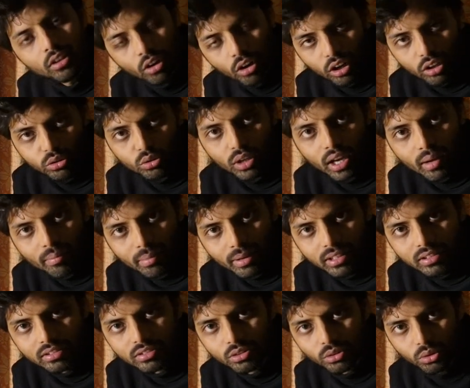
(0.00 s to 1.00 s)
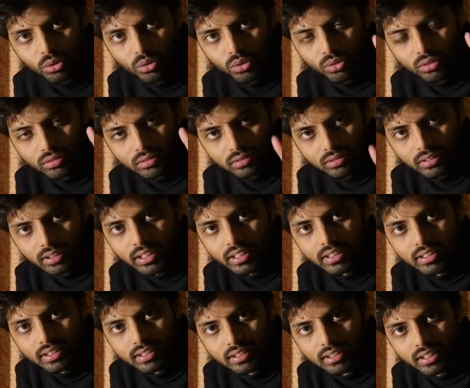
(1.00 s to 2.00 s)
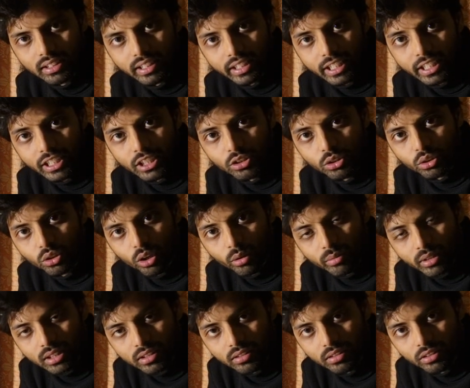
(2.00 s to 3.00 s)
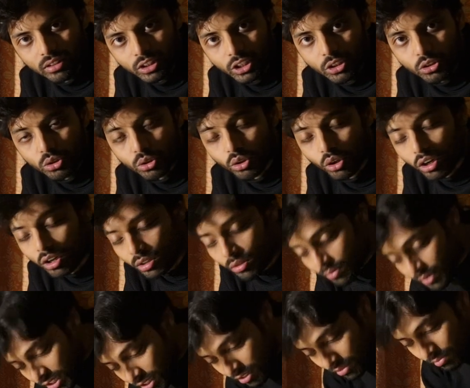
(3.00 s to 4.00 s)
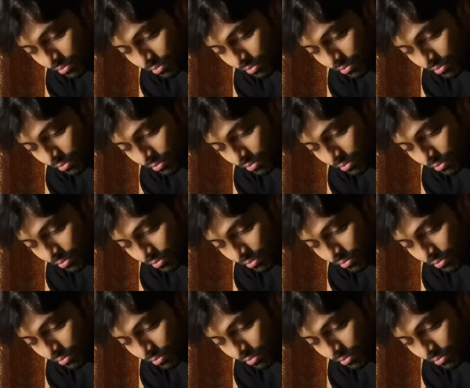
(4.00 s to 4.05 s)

also happens. So this is a dichotomous